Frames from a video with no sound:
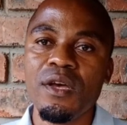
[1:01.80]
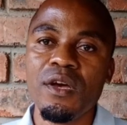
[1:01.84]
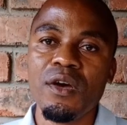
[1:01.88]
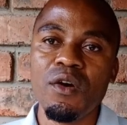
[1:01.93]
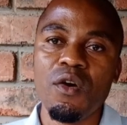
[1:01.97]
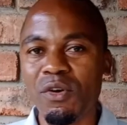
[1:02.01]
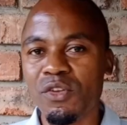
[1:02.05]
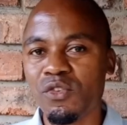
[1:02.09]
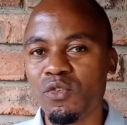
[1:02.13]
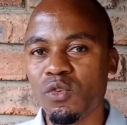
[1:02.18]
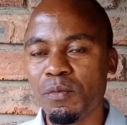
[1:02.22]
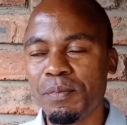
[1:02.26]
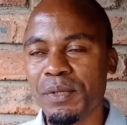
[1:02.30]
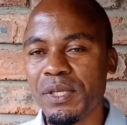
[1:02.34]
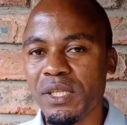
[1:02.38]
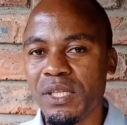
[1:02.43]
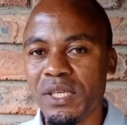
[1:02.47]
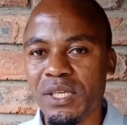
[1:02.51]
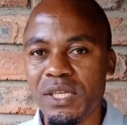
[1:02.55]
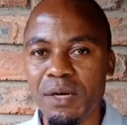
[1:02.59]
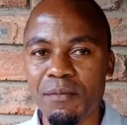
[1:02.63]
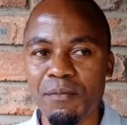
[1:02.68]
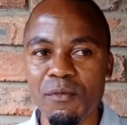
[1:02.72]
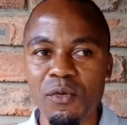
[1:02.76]
I was hoping
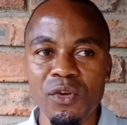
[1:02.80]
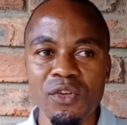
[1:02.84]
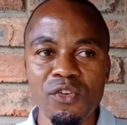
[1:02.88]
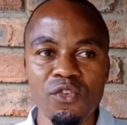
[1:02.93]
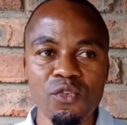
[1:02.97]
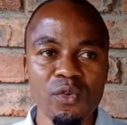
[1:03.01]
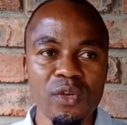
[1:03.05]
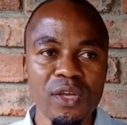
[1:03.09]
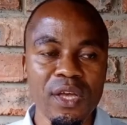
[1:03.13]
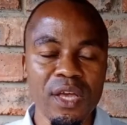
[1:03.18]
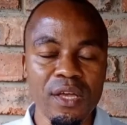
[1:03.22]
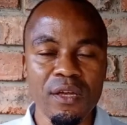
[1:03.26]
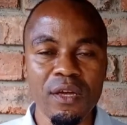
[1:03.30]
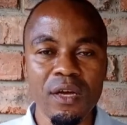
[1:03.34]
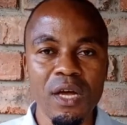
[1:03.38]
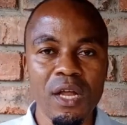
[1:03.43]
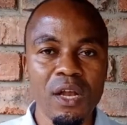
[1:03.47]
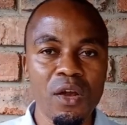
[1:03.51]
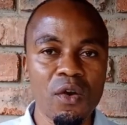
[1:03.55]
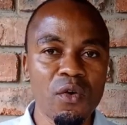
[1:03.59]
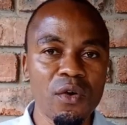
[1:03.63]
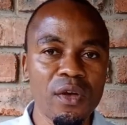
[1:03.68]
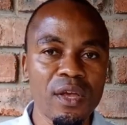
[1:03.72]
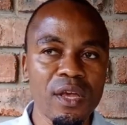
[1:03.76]
that I'm going
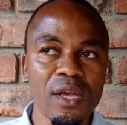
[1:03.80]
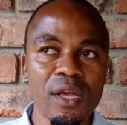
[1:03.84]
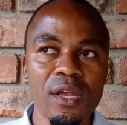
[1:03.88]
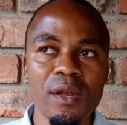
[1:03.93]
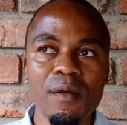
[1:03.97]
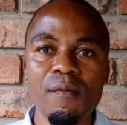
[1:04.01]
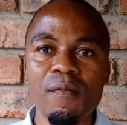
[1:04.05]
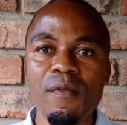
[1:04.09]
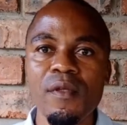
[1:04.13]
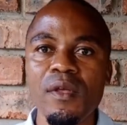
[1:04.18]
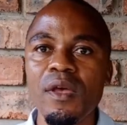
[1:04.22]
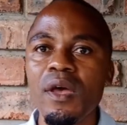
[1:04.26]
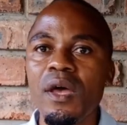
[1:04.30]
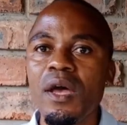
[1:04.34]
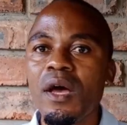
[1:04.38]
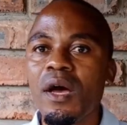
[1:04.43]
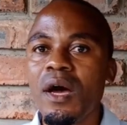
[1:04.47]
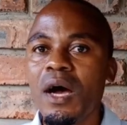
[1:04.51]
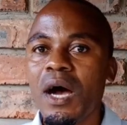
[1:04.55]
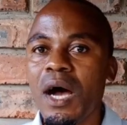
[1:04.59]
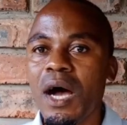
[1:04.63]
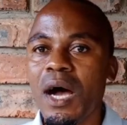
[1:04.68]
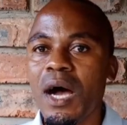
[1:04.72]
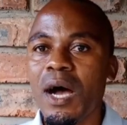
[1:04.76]
to log in.
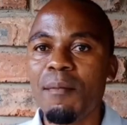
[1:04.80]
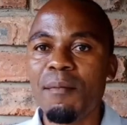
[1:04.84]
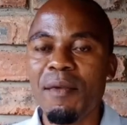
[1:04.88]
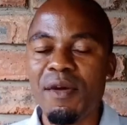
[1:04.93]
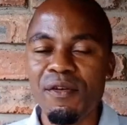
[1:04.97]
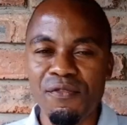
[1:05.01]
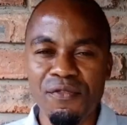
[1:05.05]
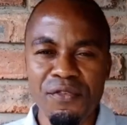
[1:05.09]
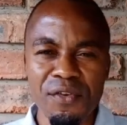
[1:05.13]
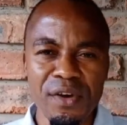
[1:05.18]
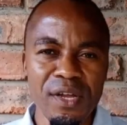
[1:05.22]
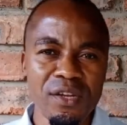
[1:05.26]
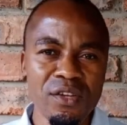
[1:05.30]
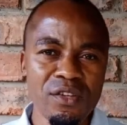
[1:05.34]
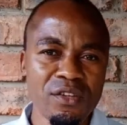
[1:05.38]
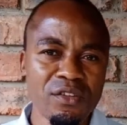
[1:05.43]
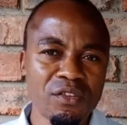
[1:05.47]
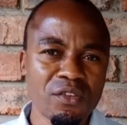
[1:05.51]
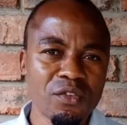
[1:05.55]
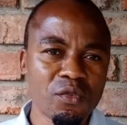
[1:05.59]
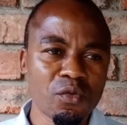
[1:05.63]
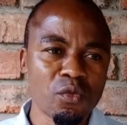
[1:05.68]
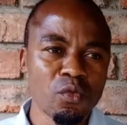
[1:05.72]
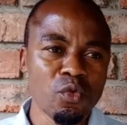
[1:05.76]
My friend
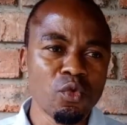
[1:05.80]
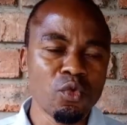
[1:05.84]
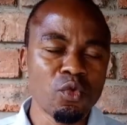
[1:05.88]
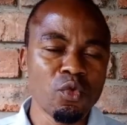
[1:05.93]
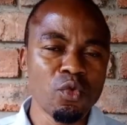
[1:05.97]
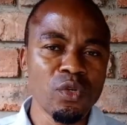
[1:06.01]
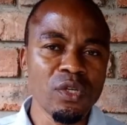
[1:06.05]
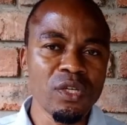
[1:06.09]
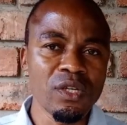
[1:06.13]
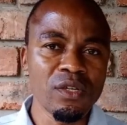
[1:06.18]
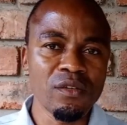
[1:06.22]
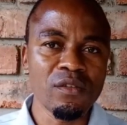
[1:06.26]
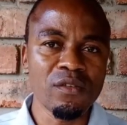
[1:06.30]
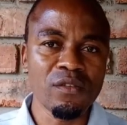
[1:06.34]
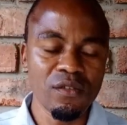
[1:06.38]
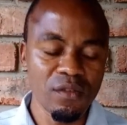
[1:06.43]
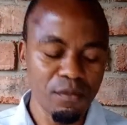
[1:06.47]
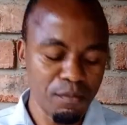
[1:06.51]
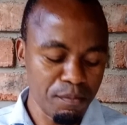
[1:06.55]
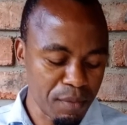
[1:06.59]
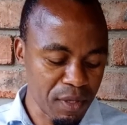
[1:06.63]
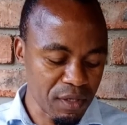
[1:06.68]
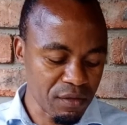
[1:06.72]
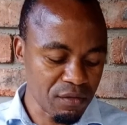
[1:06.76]
who
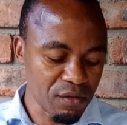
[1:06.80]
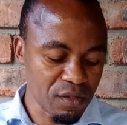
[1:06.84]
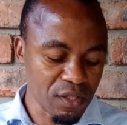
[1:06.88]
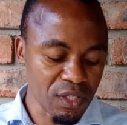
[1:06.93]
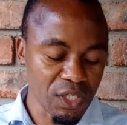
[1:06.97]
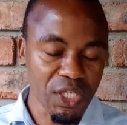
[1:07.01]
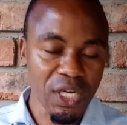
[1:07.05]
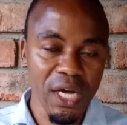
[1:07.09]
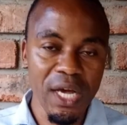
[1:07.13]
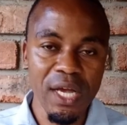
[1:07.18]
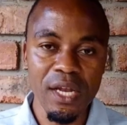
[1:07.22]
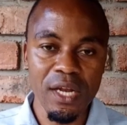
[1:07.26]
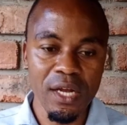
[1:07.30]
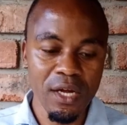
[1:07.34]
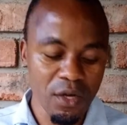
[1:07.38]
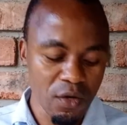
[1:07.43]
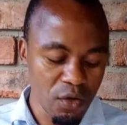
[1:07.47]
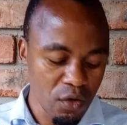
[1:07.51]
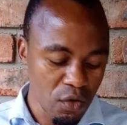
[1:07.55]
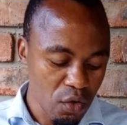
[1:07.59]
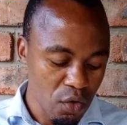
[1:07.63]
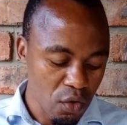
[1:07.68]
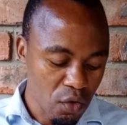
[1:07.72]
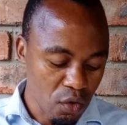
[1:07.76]
is based in China
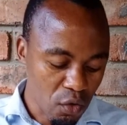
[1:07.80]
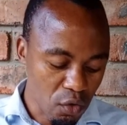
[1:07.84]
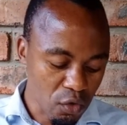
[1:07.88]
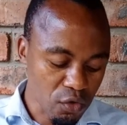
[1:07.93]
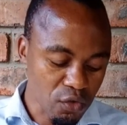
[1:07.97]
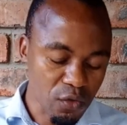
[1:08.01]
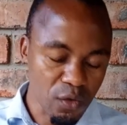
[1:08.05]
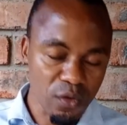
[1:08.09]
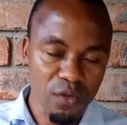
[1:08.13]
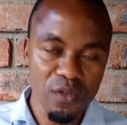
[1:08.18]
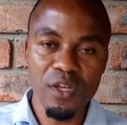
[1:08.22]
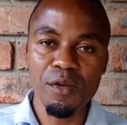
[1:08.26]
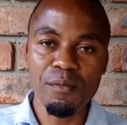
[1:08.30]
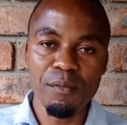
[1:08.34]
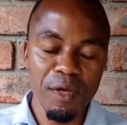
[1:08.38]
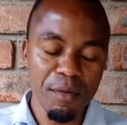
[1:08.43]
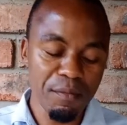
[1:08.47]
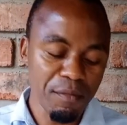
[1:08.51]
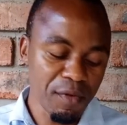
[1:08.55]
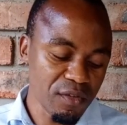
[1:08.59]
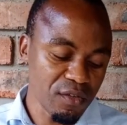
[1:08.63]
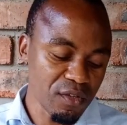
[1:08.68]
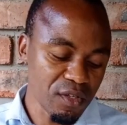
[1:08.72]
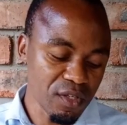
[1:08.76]
also sent me
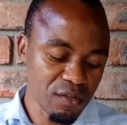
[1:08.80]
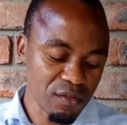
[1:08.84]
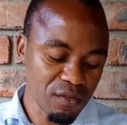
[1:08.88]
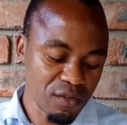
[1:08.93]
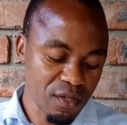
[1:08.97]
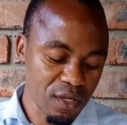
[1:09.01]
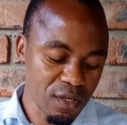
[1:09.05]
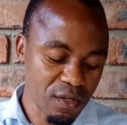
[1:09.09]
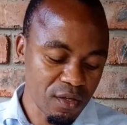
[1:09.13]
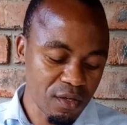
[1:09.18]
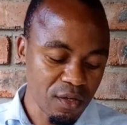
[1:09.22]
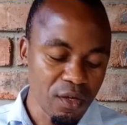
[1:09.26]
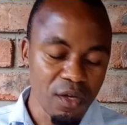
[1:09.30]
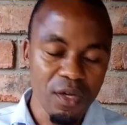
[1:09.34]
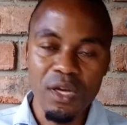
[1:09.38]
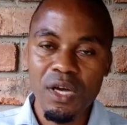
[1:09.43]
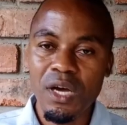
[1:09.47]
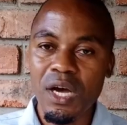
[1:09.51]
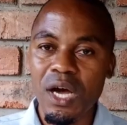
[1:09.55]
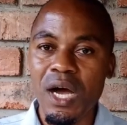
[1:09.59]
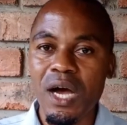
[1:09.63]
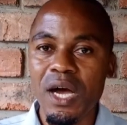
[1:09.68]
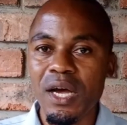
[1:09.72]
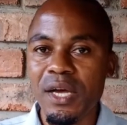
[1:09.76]
a message and said,
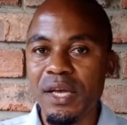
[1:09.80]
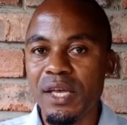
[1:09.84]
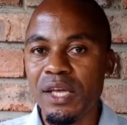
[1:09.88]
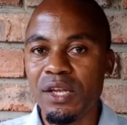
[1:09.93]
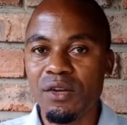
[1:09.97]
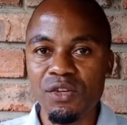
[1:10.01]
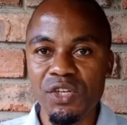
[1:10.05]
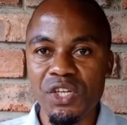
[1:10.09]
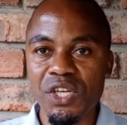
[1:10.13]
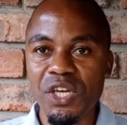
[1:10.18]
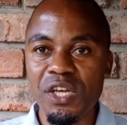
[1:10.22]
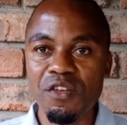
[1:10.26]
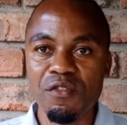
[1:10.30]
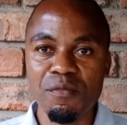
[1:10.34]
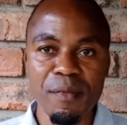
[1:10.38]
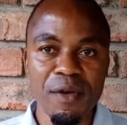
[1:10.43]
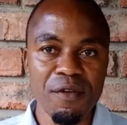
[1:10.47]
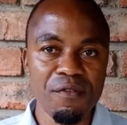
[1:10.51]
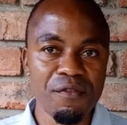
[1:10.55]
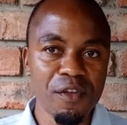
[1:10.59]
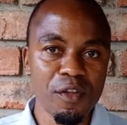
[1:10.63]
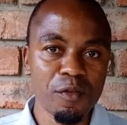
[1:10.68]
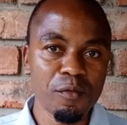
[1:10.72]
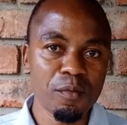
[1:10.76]
can you check if
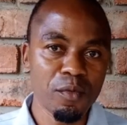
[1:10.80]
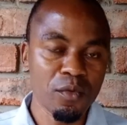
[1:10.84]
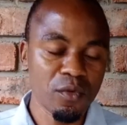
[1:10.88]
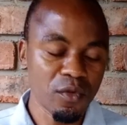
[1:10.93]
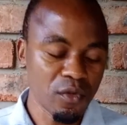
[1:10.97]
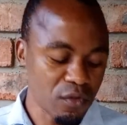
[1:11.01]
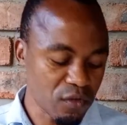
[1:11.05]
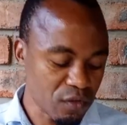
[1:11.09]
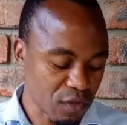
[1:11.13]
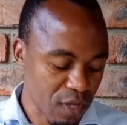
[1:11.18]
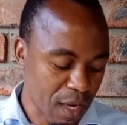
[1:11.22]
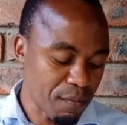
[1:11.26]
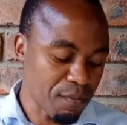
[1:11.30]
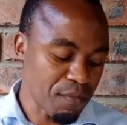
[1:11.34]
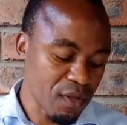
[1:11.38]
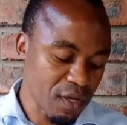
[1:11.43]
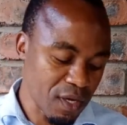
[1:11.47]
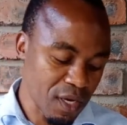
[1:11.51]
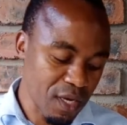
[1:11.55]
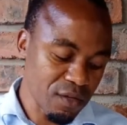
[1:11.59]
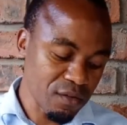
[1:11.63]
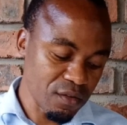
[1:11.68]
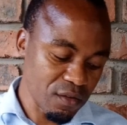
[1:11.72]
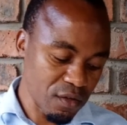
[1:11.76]
my Facebook is up?
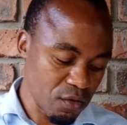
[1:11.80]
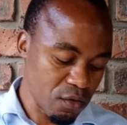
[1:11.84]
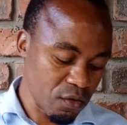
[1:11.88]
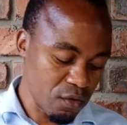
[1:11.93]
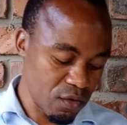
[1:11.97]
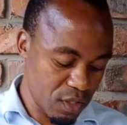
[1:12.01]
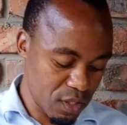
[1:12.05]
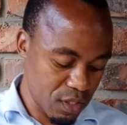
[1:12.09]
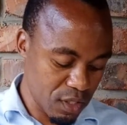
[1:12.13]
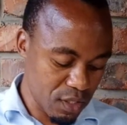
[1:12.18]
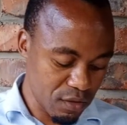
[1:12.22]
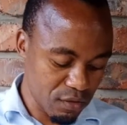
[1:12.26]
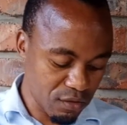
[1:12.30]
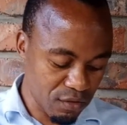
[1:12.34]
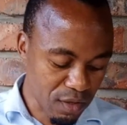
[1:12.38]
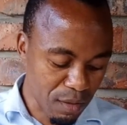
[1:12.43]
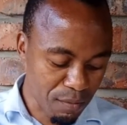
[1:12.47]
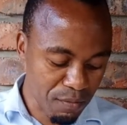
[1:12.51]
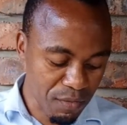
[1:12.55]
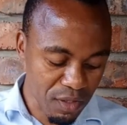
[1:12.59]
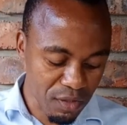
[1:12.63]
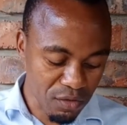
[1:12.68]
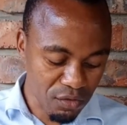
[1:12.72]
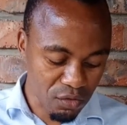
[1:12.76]
Then I said, okay,
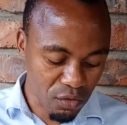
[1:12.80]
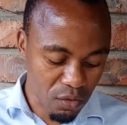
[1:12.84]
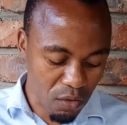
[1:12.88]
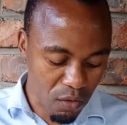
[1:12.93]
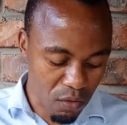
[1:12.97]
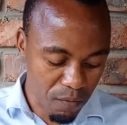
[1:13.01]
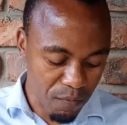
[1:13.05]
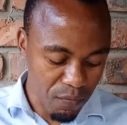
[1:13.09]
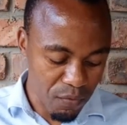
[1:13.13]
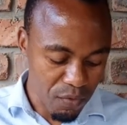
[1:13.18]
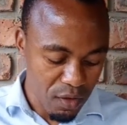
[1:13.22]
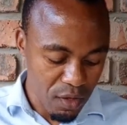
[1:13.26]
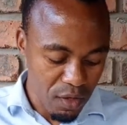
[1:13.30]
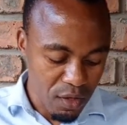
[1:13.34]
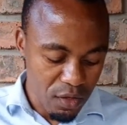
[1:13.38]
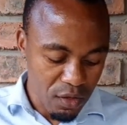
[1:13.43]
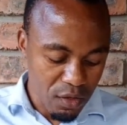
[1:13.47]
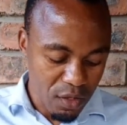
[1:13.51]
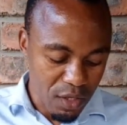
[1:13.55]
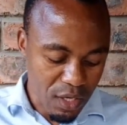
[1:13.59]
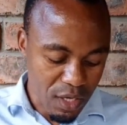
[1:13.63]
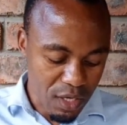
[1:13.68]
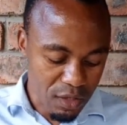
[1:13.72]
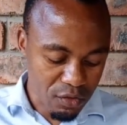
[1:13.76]
something is wrong.
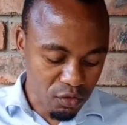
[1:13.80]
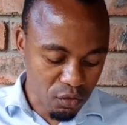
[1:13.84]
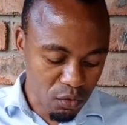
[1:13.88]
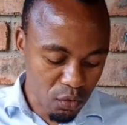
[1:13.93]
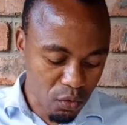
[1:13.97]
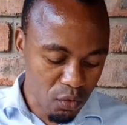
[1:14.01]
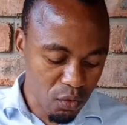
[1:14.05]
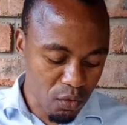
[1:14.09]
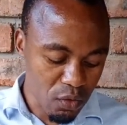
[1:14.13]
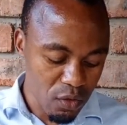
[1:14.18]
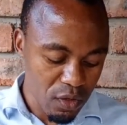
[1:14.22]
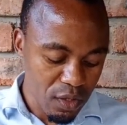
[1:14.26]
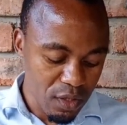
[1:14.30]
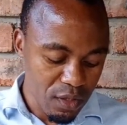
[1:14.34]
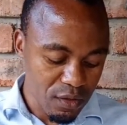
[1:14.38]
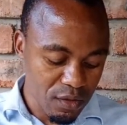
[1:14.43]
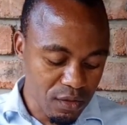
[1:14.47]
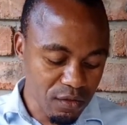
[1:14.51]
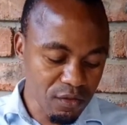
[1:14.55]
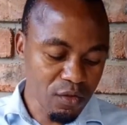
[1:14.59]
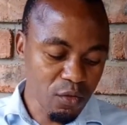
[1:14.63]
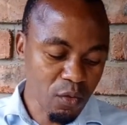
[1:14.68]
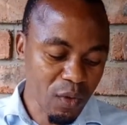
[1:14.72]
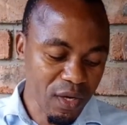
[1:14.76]
Yeah, so
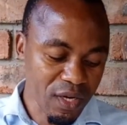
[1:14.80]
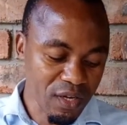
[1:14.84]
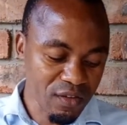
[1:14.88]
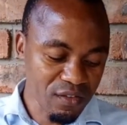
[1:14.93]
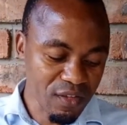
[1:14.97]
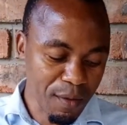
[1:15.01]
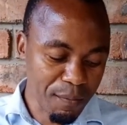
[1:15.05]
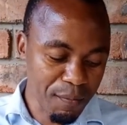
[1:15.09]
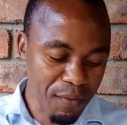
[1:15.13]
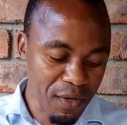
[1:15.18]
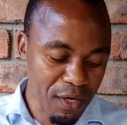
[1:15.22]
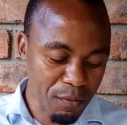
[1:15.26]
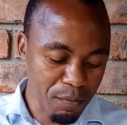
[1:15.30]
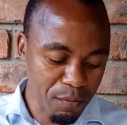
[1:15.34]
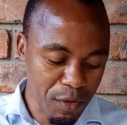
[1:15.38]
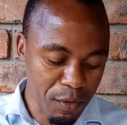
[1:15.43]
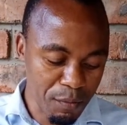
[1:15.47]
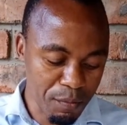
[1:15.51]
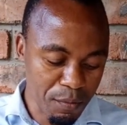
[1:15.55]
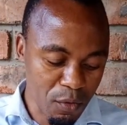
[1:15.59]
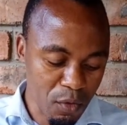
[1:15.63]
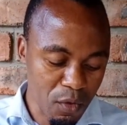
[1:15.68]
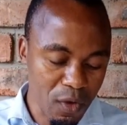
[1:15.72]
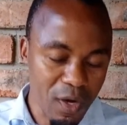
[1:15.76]
this is what is happening,
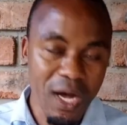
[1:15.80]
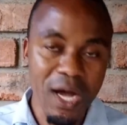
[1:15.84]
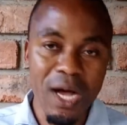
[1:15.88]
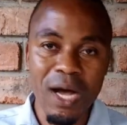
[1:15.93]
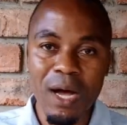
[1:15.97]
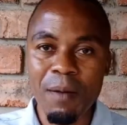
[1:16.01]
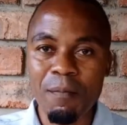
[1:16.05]
people.